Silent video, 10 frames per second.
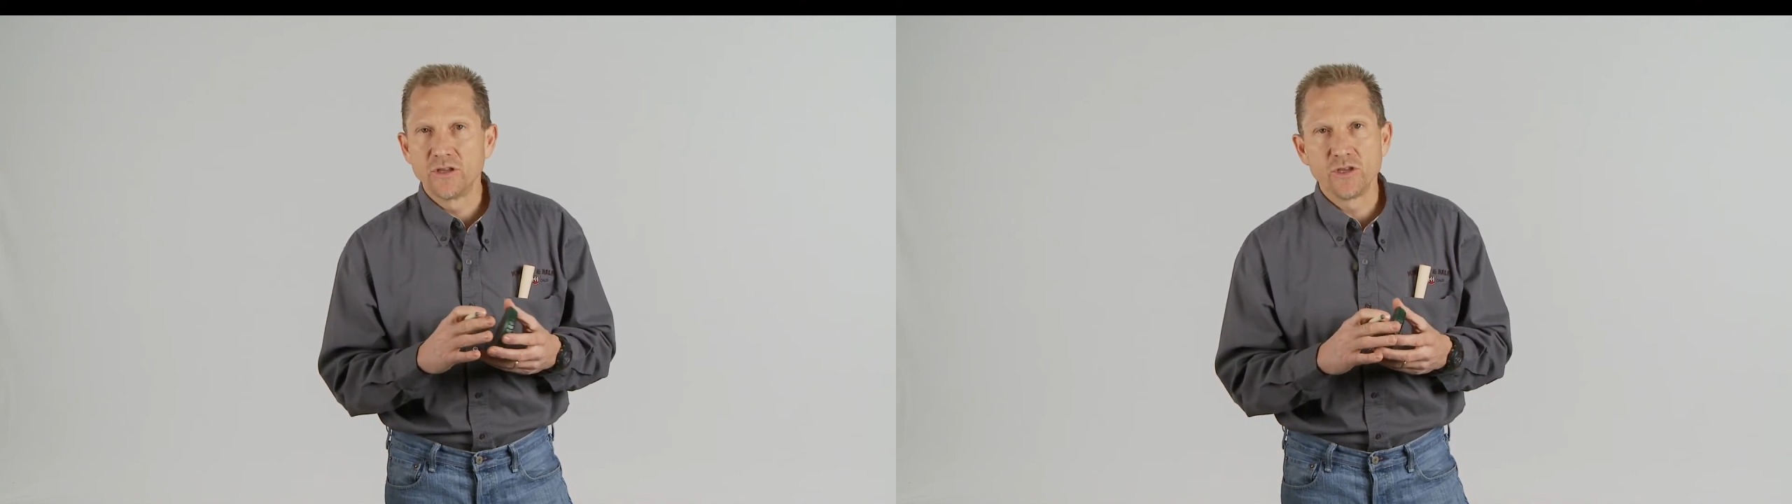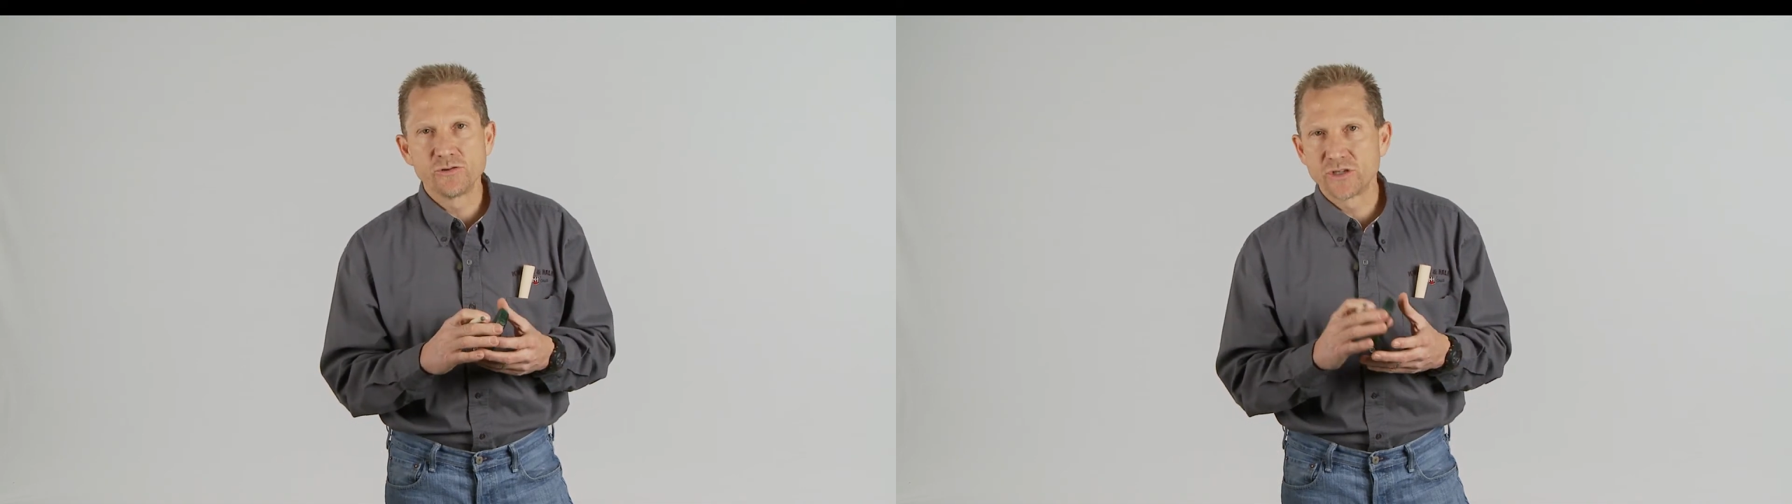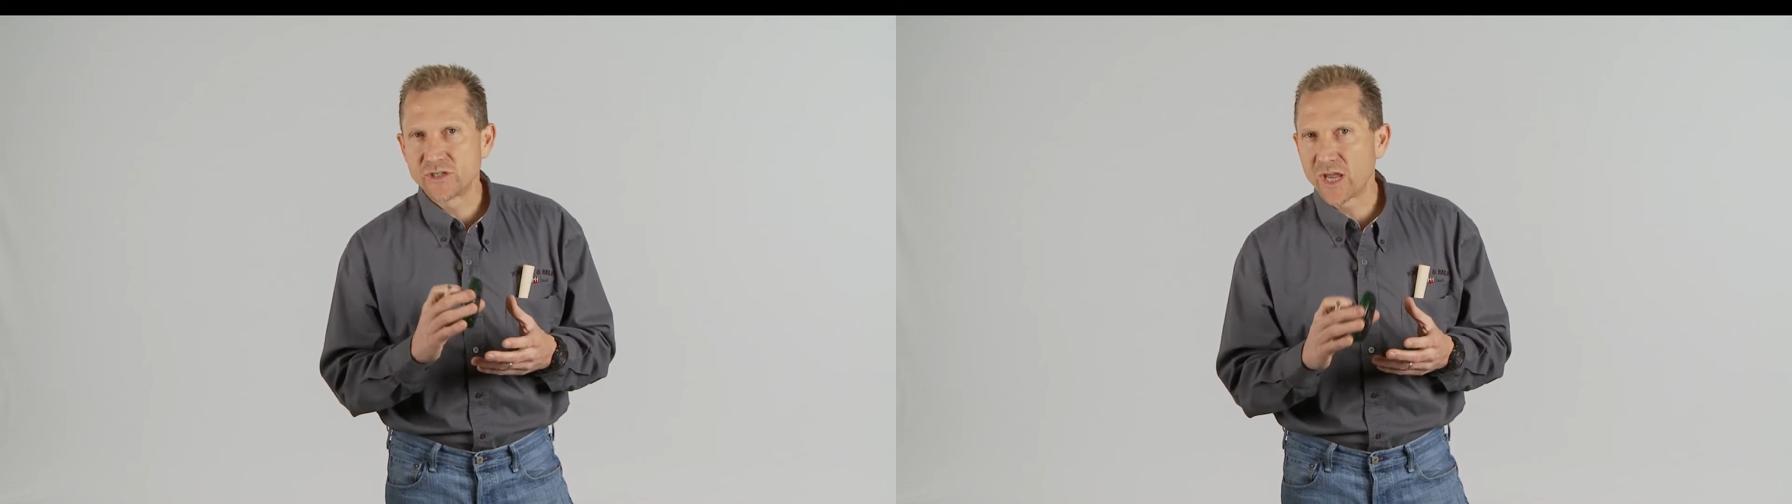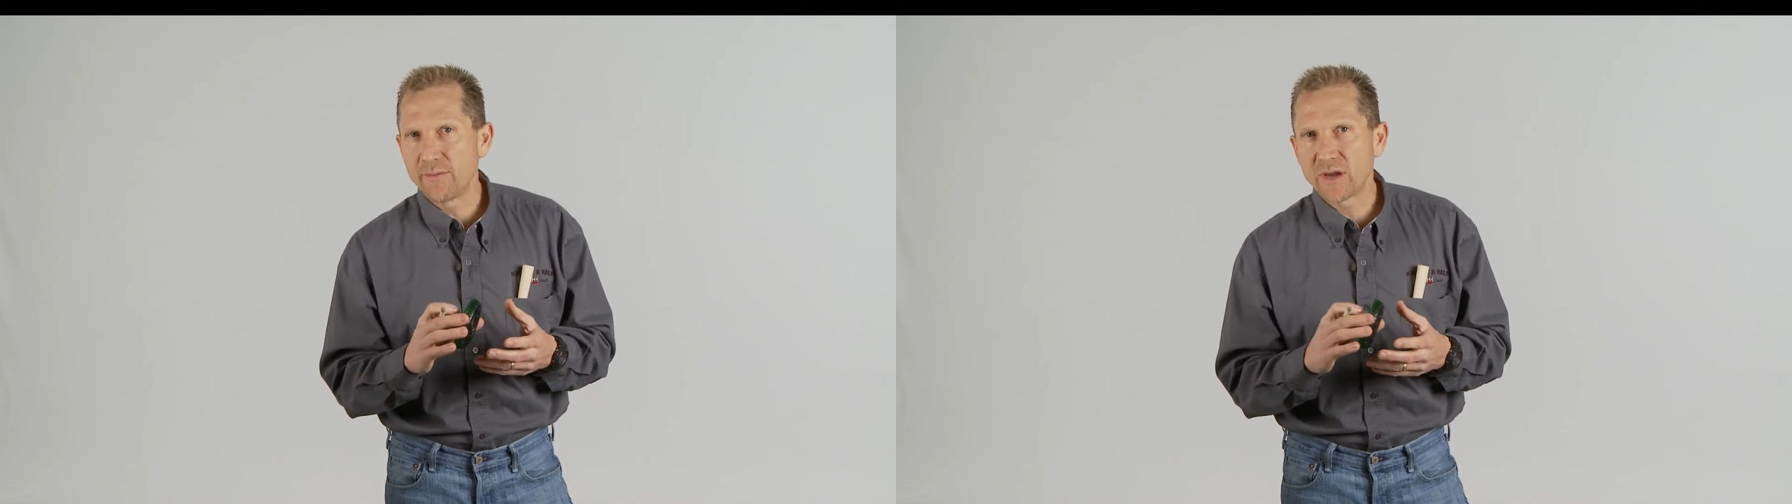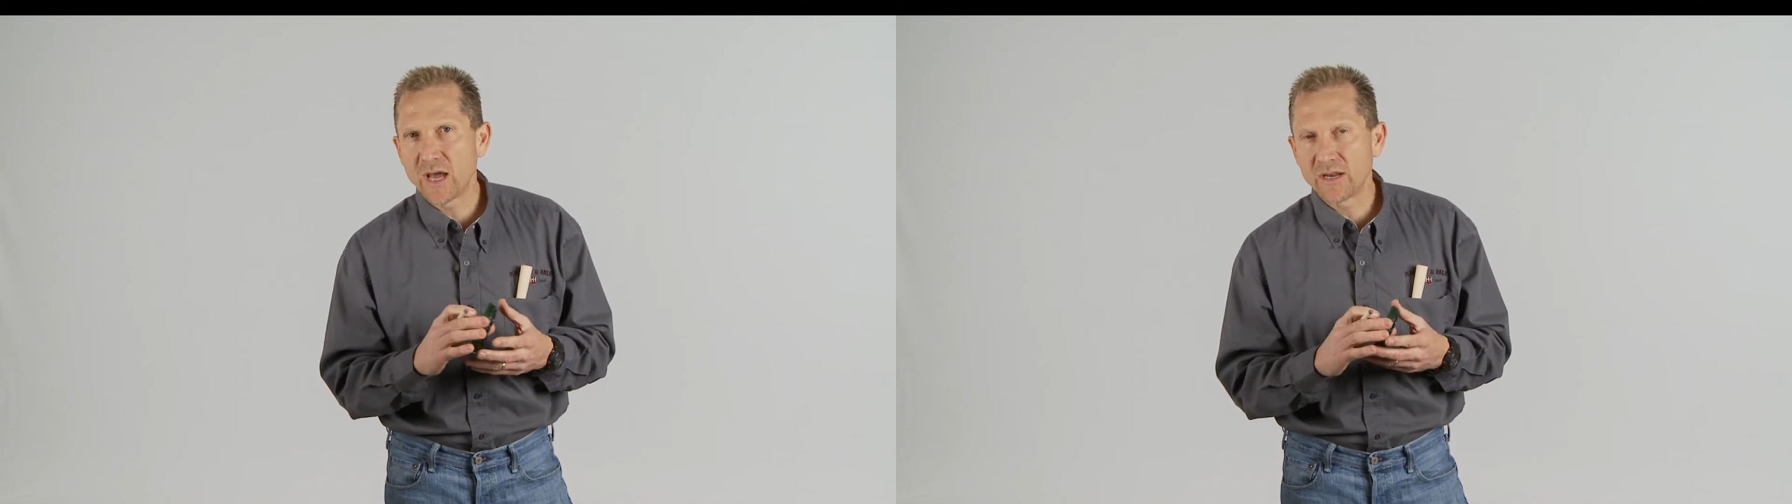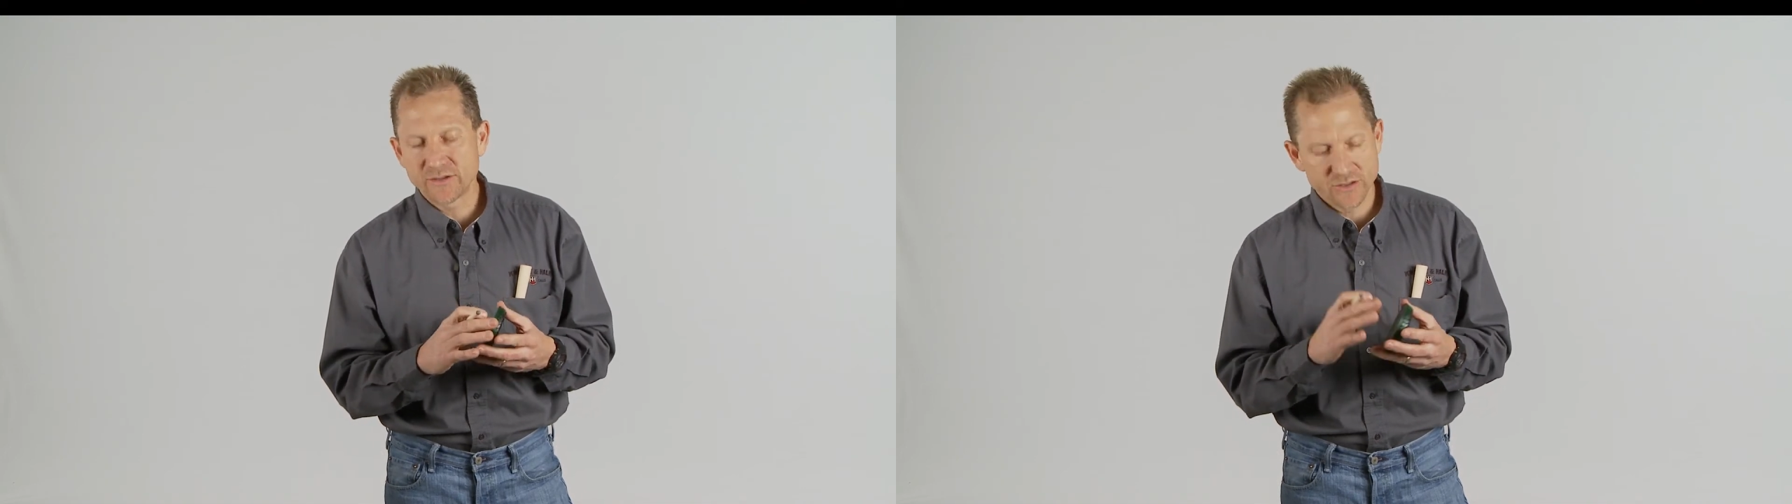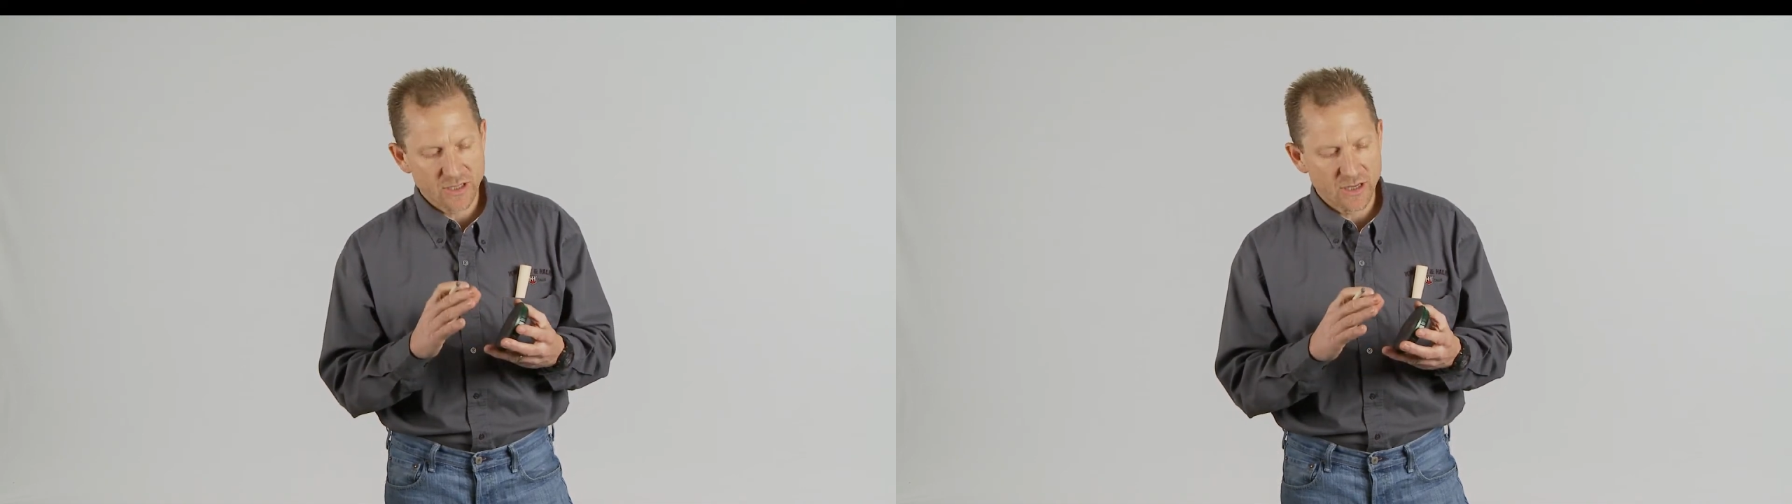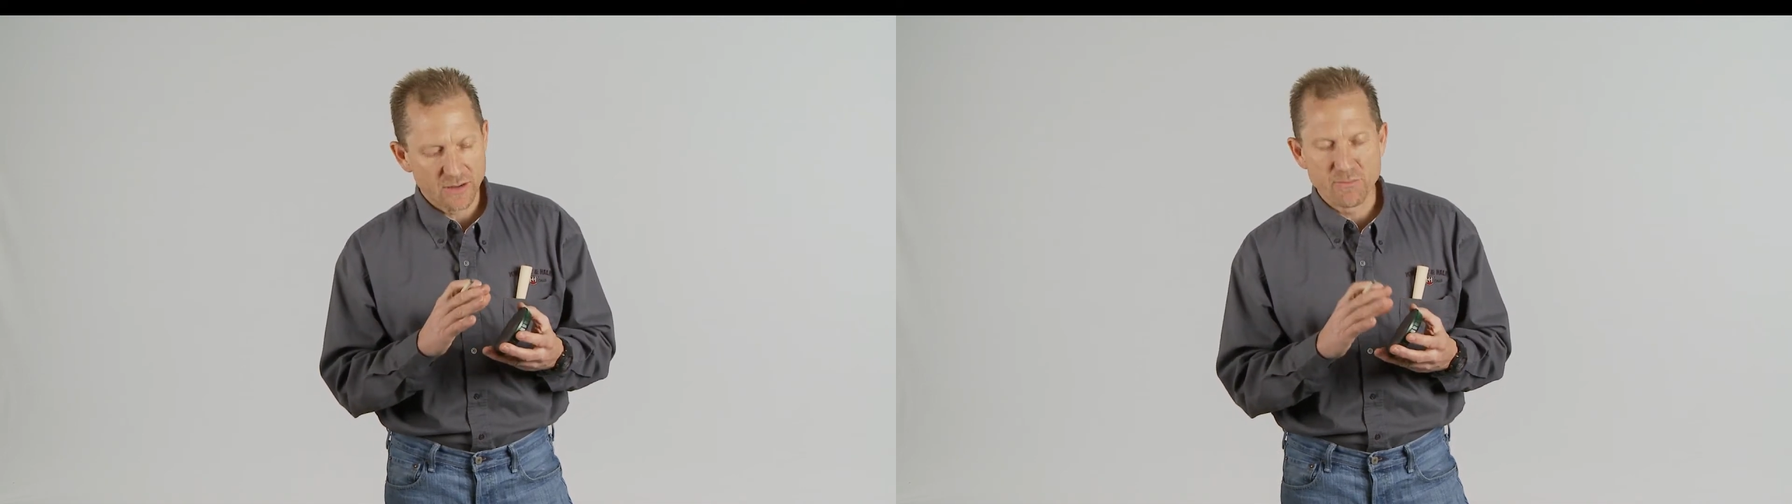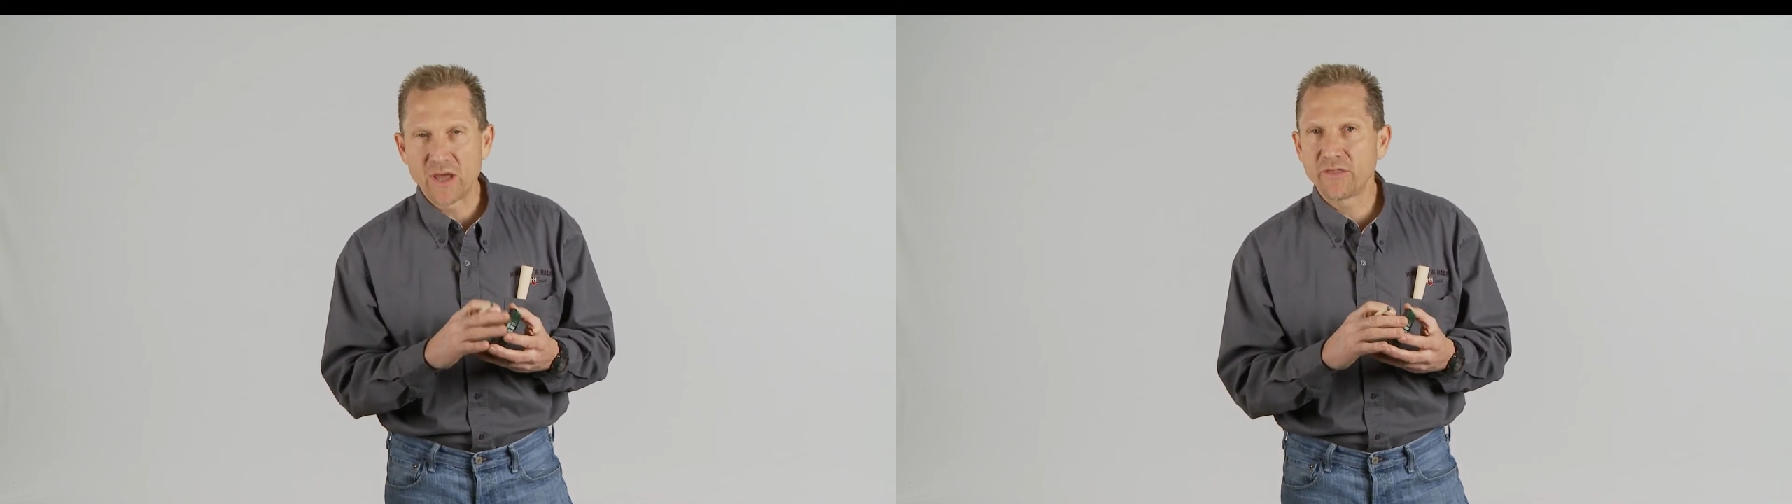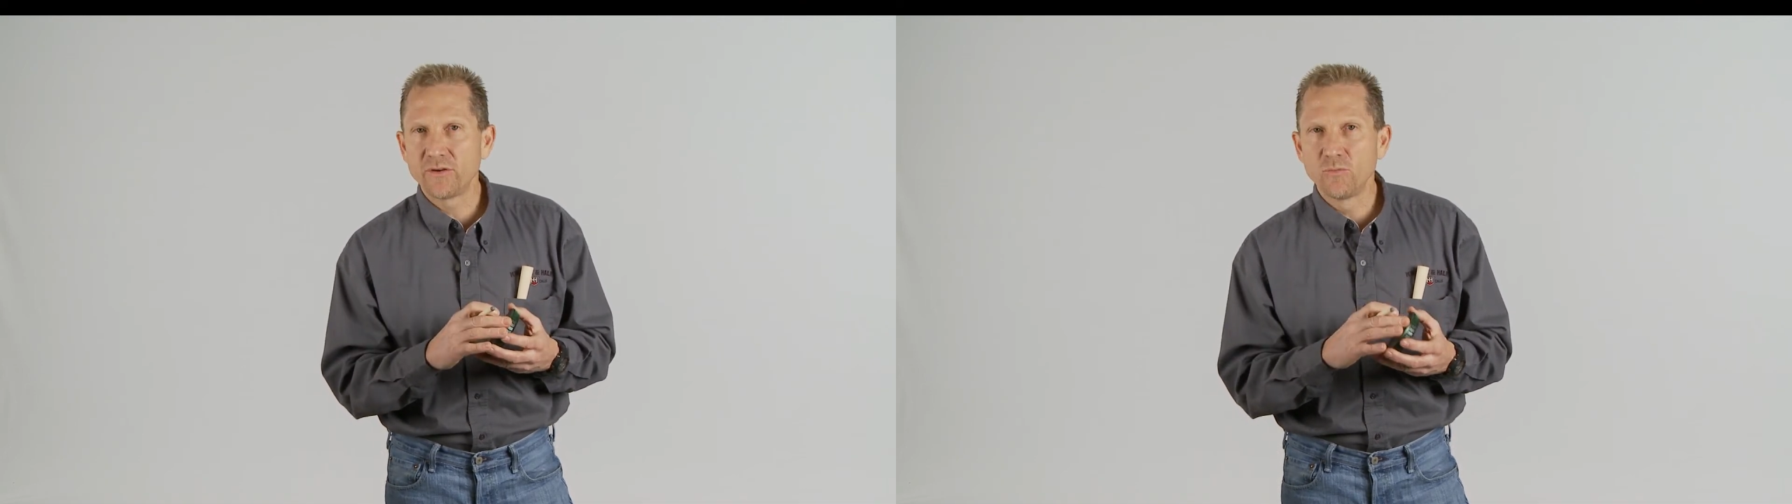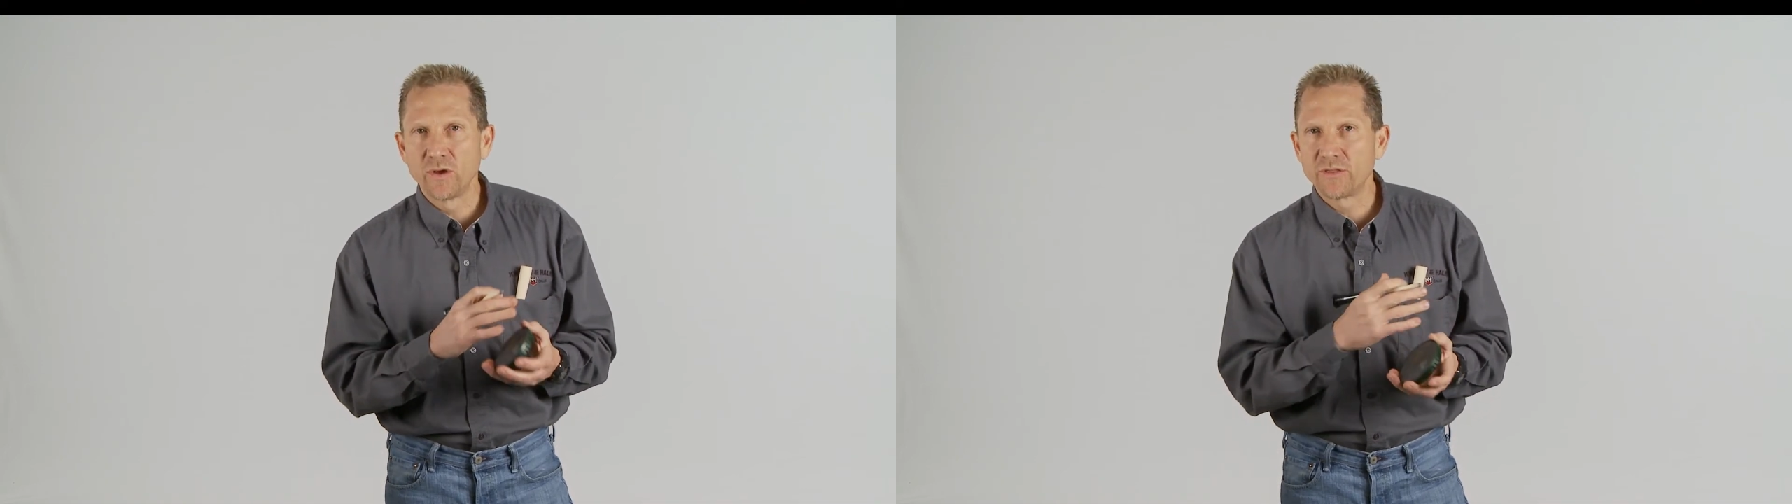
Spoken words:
use the same kind of method